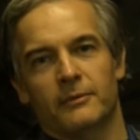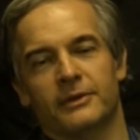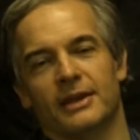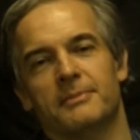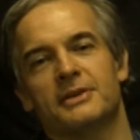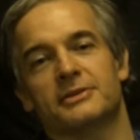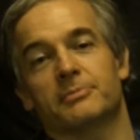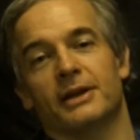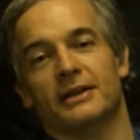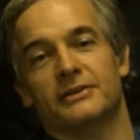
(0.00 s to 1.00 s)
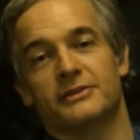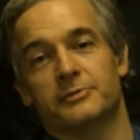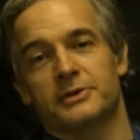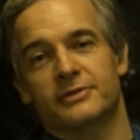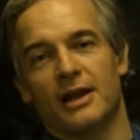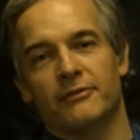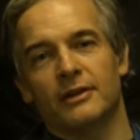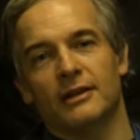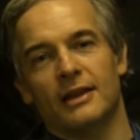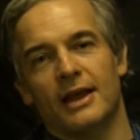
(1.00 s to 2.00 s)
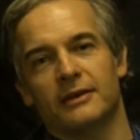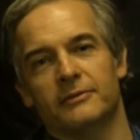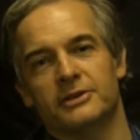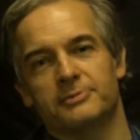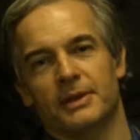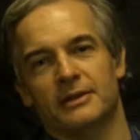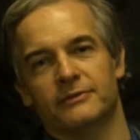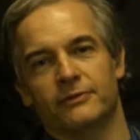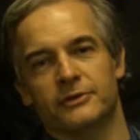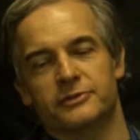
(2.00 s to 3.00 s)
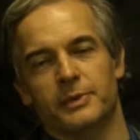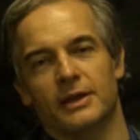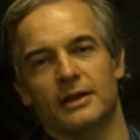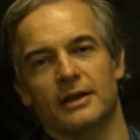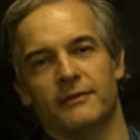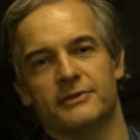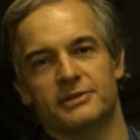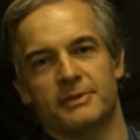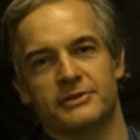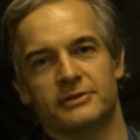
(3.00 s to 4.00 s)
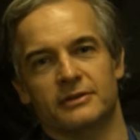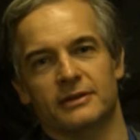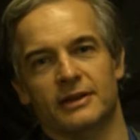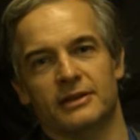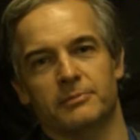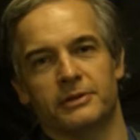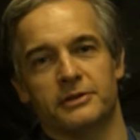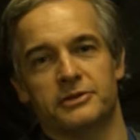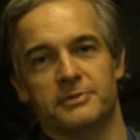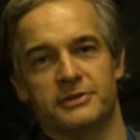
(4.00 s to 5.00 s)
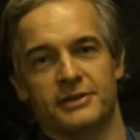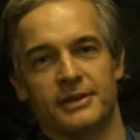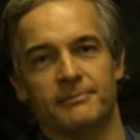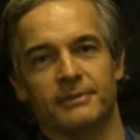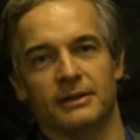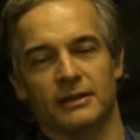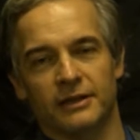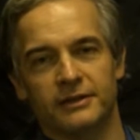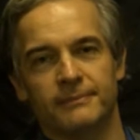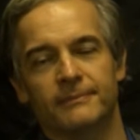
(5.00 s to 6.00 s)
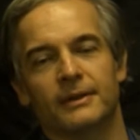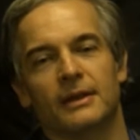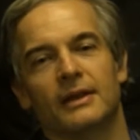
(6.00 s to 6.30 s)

What that means in practice is we travel a lot. We spend the first week of the semester in the British Museum in London.